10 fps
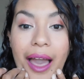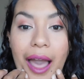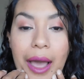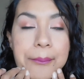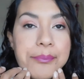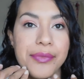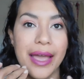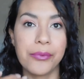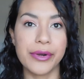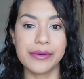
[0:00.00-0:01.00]
Um,
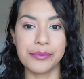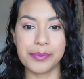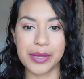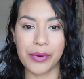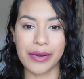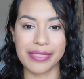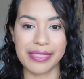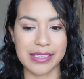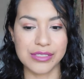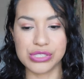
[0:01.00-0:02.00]
I wouldn't be wearing
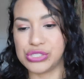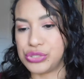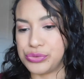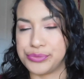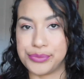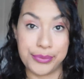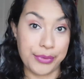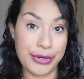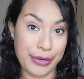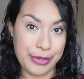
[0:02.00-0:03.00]
this to
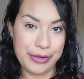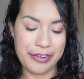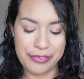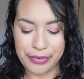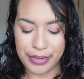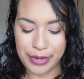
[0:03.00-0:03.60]
work for